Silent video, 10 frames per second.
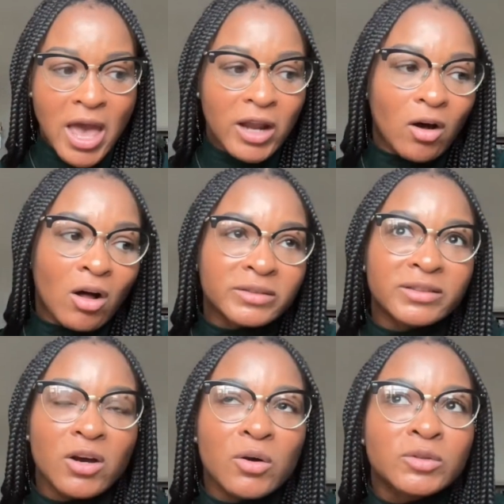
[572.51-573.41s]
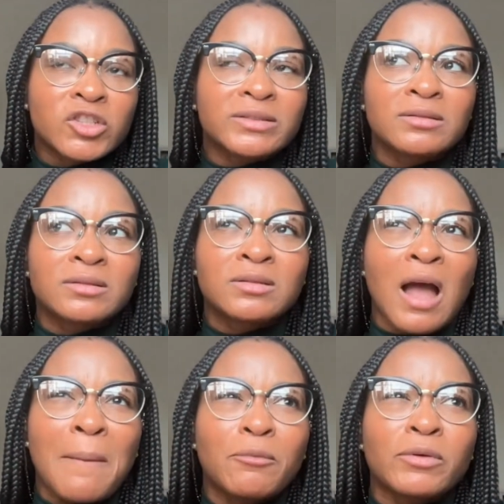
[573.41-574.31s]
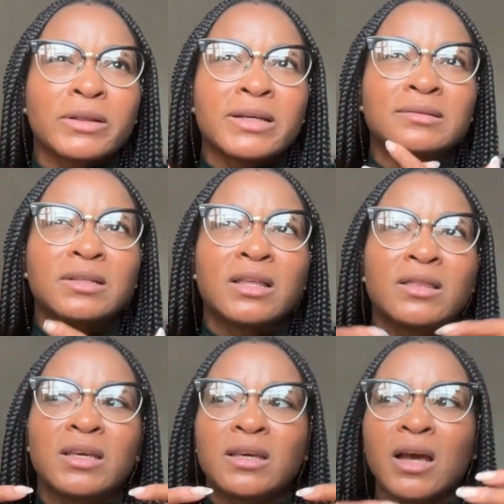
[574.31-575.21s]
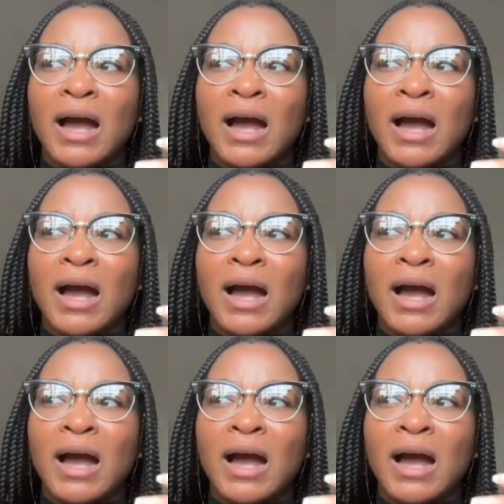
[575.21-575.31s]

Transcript: And also, just stop releasing the